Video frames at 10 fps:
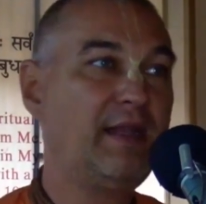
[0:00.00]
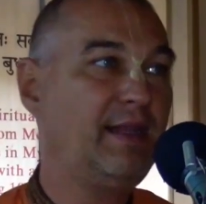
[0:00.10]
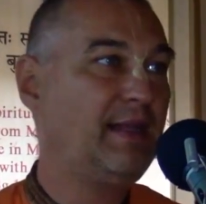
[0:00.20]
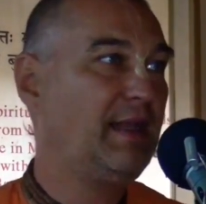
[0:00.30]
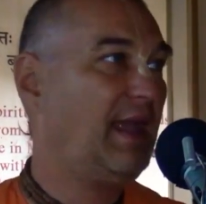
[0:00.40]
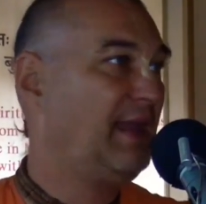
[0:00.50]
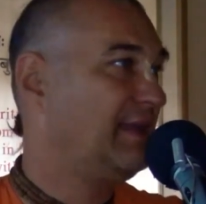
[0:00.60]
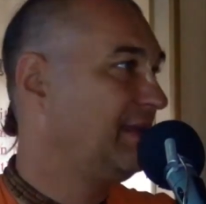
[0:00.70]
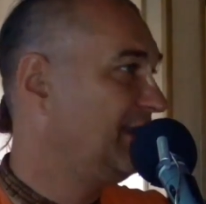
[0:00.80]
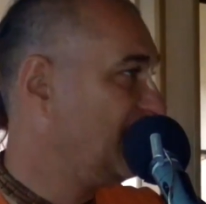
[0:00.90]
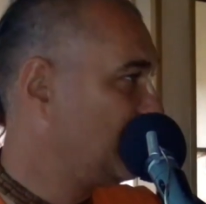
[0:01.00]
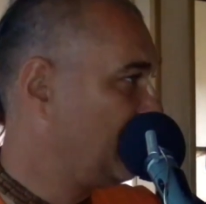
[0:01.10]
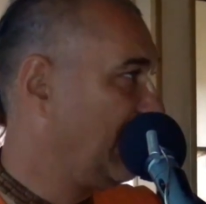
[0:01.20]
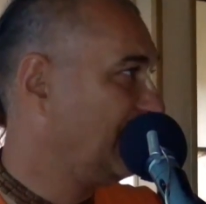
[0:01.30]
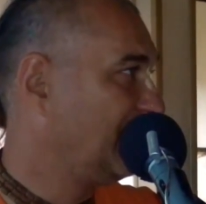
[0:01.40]
heat and light, they
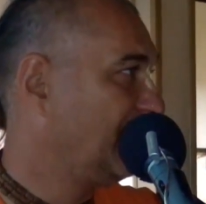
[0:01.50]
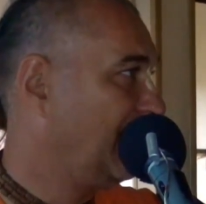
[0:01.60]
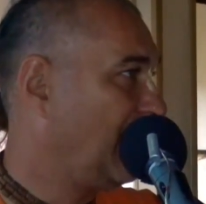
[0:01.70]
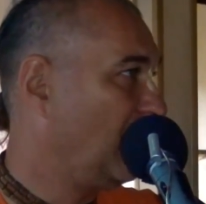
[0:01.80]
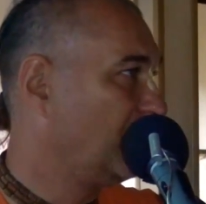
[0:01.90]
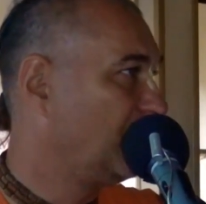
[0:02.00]
spread around.